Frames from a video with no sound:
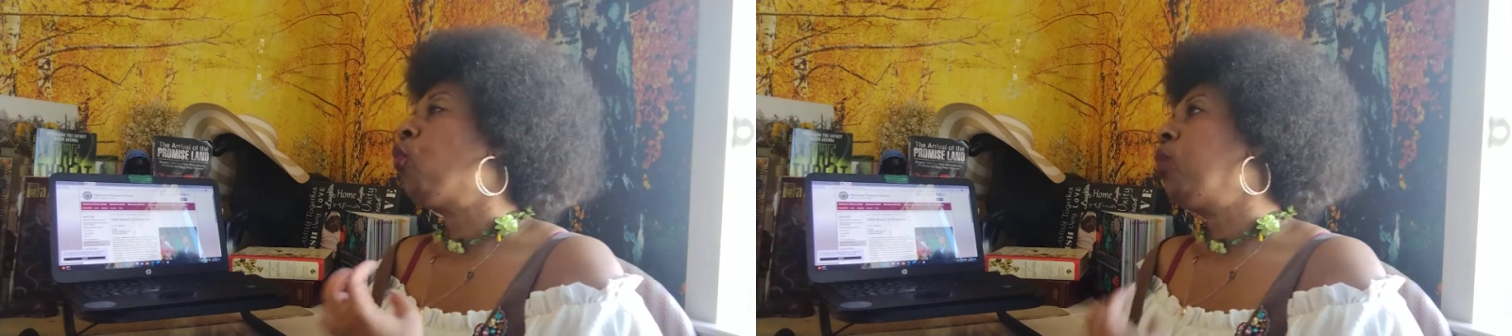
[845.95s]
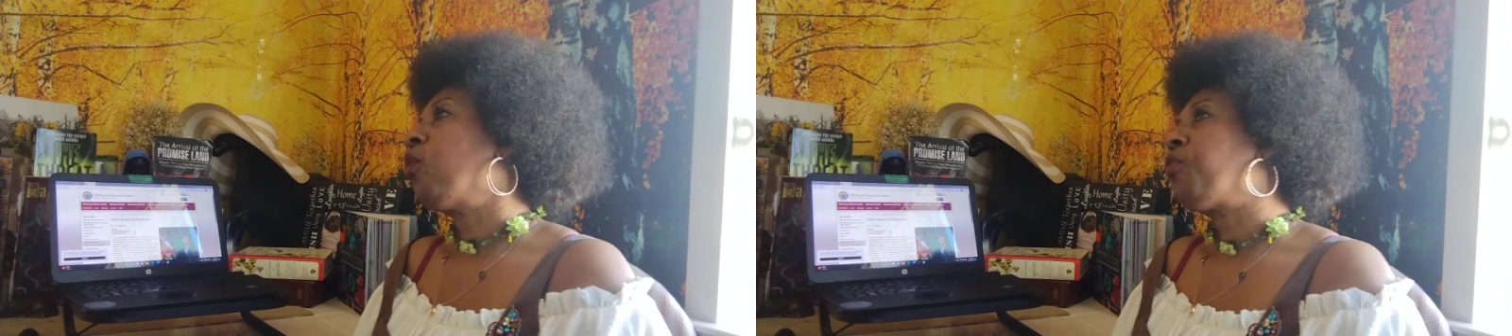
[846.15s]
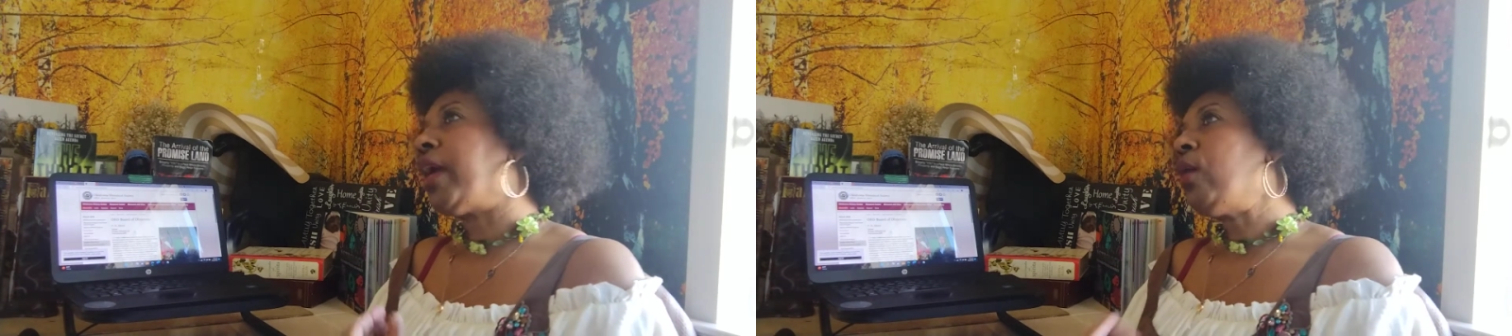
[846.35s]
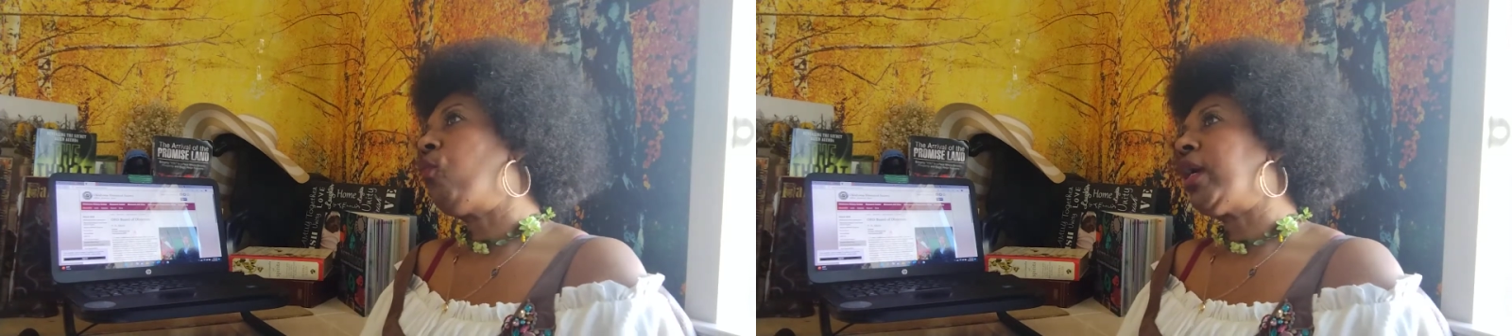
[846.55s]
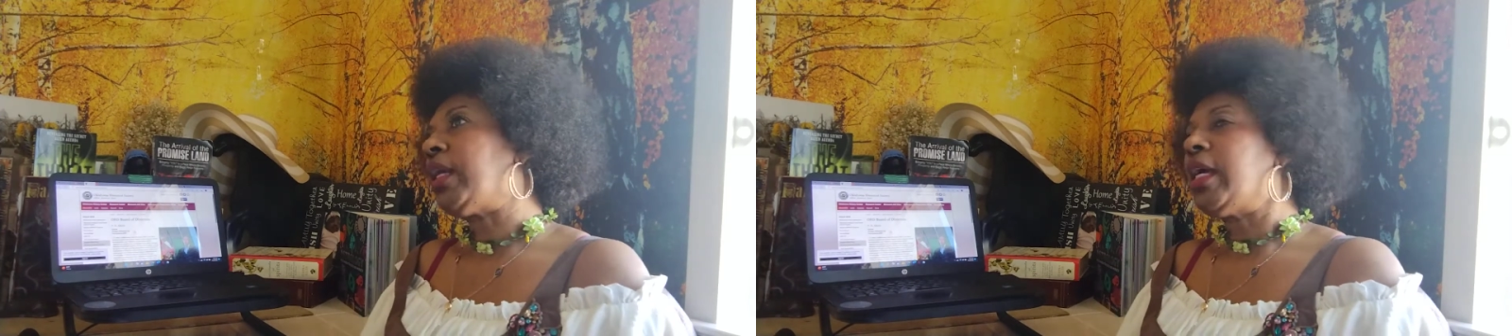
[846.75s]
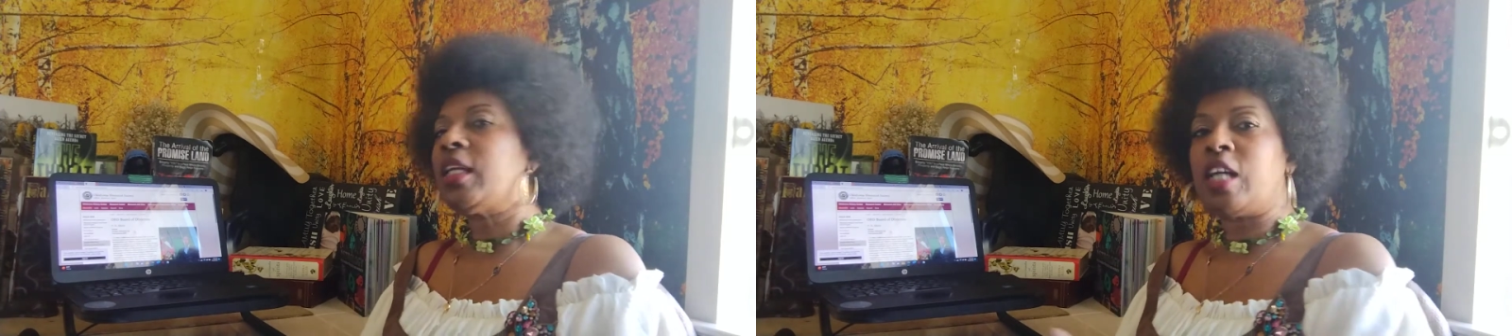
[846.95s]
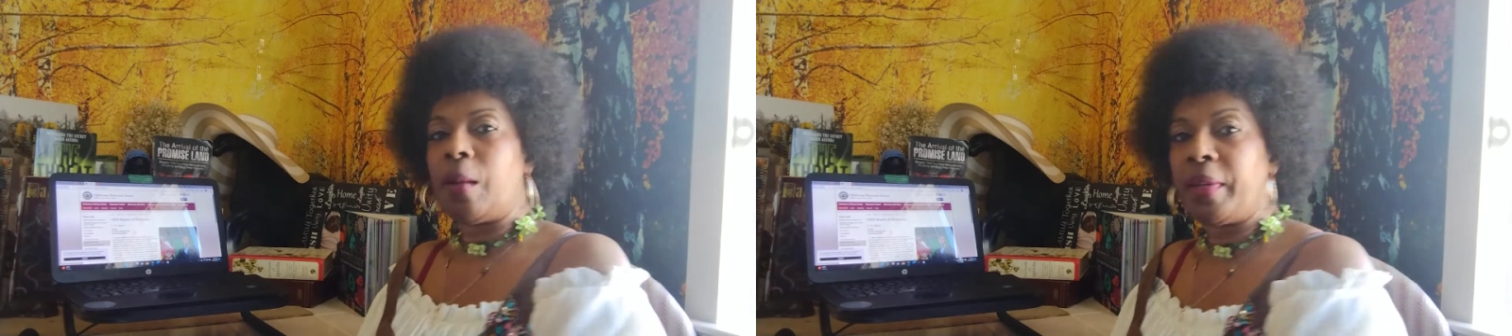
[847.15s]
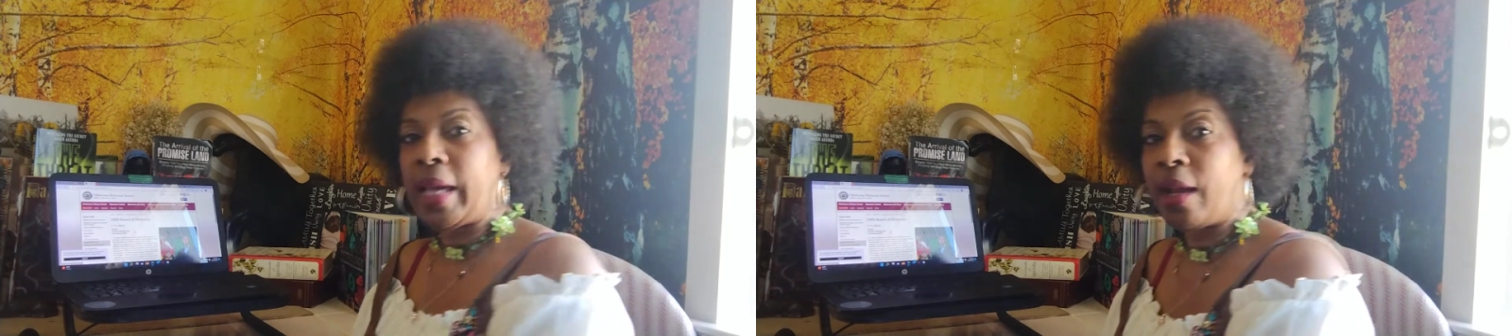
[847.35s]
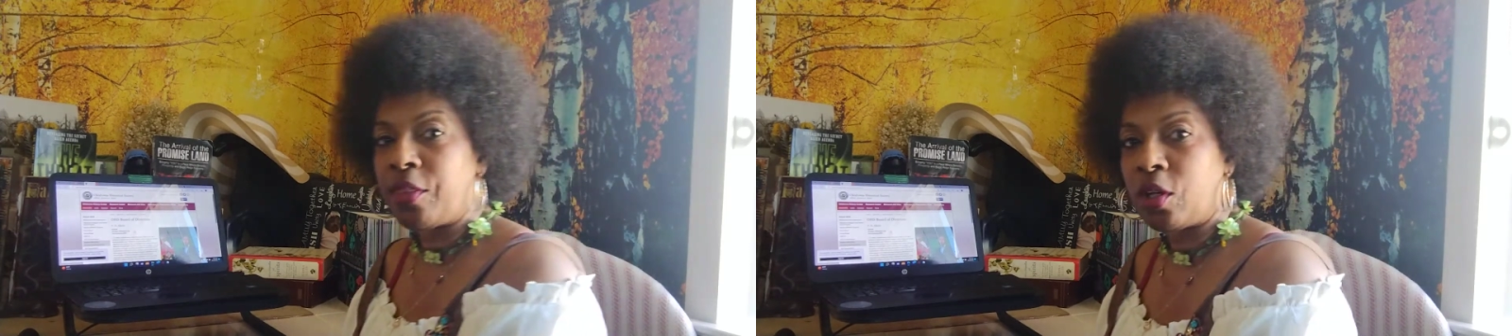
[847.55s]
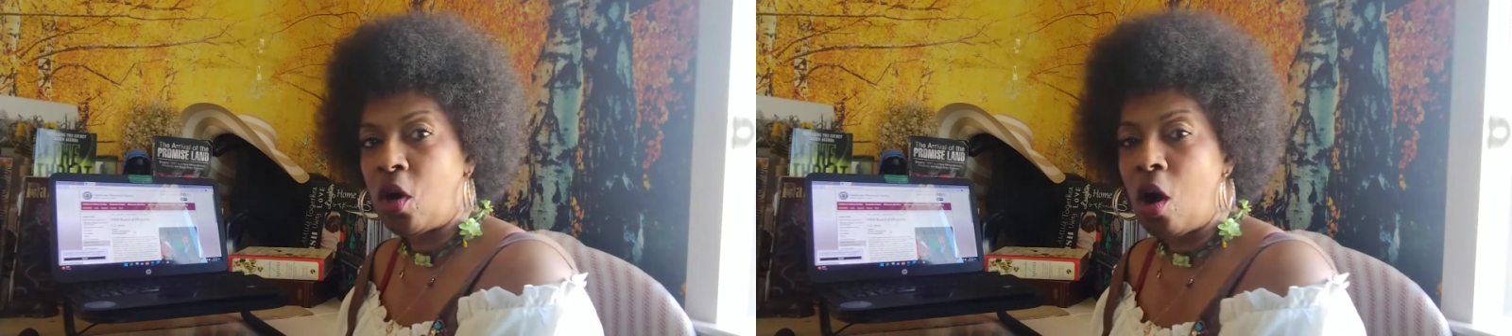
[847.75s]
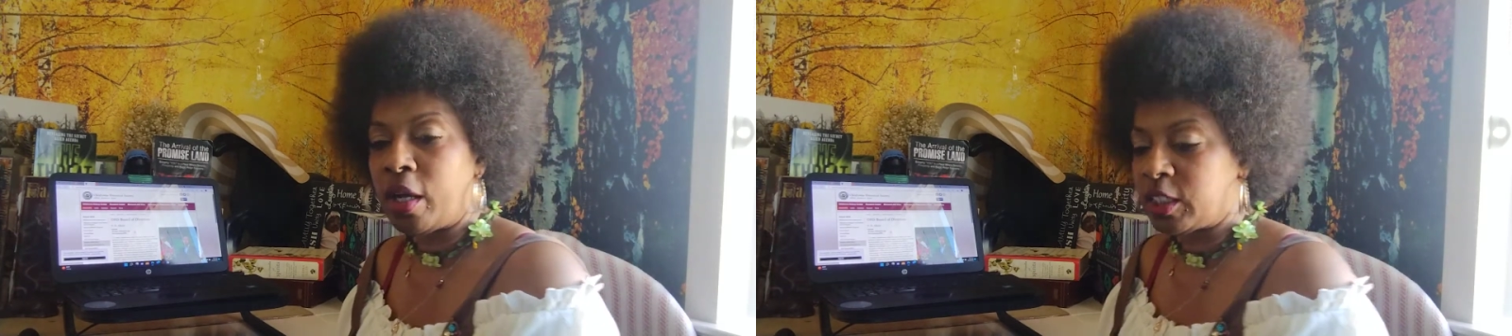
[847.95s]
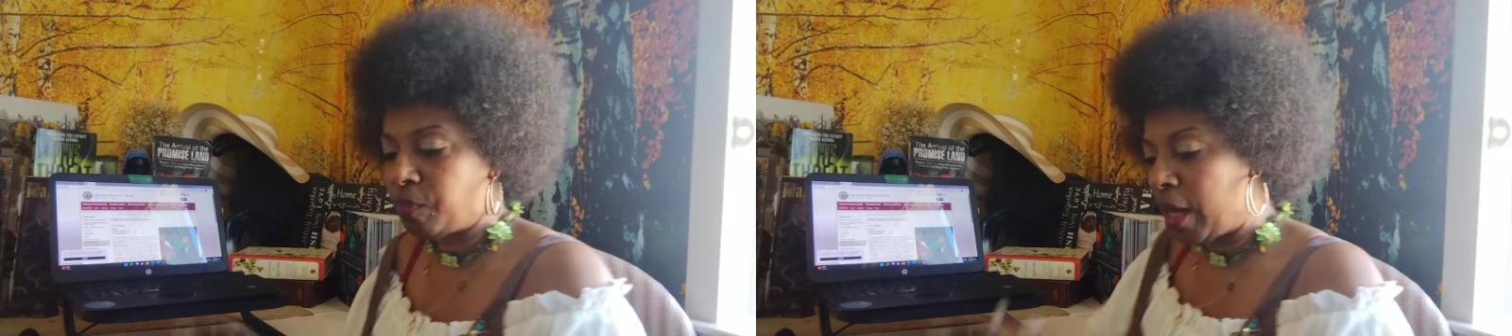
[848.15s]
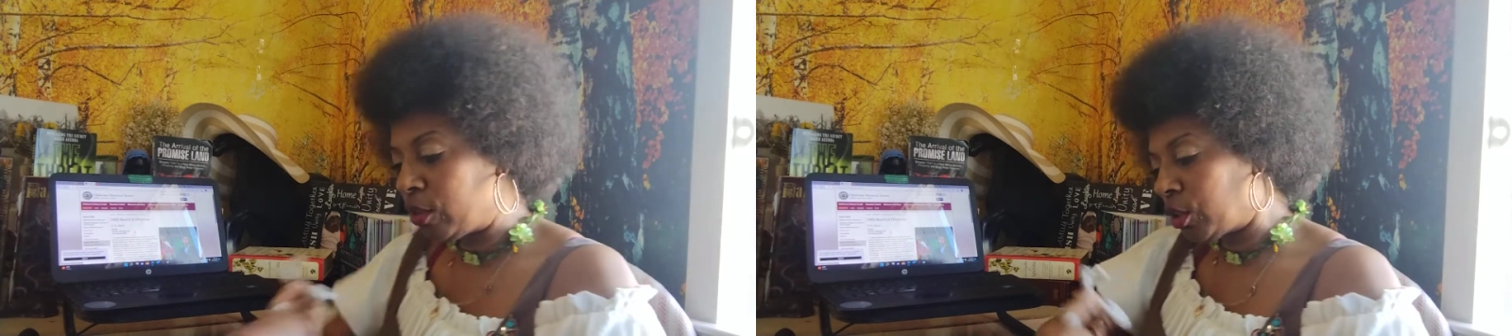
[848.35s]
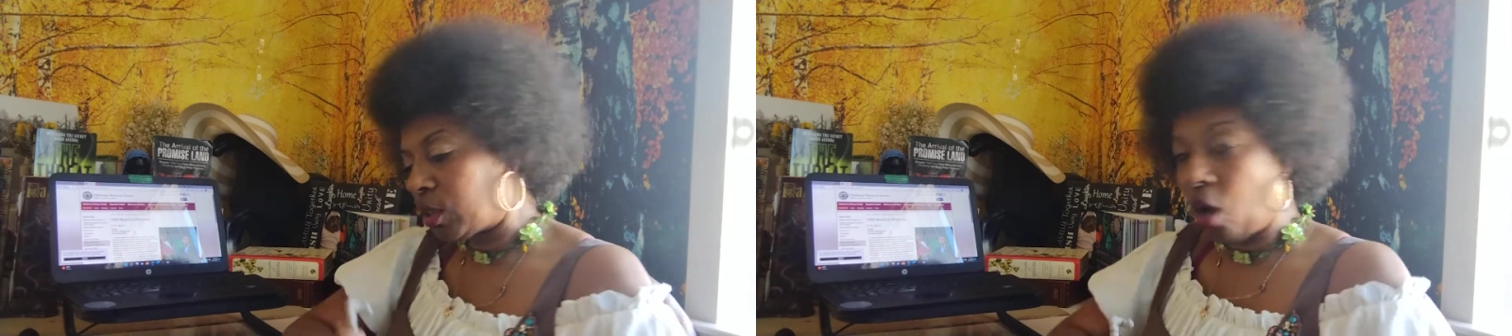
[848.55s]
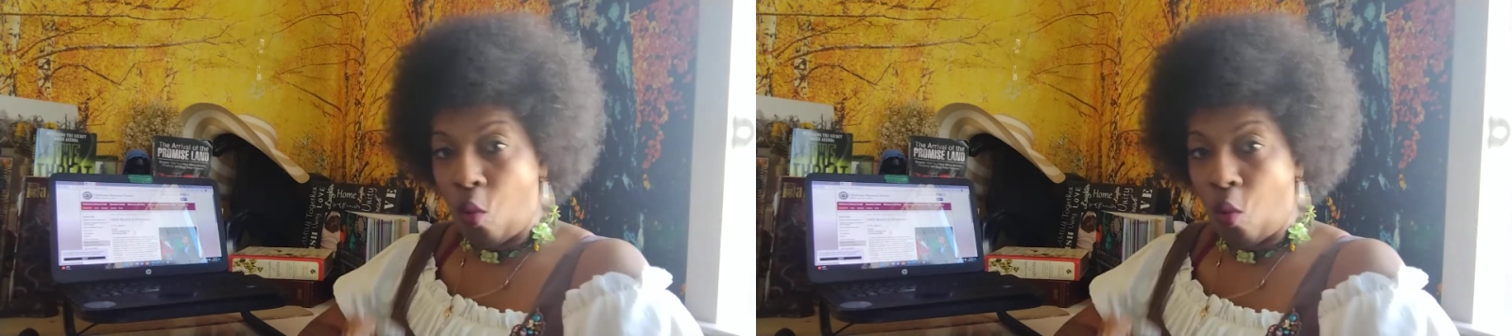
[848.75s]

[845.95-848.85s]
Well, they went in coming out of the Caucasus Mountains,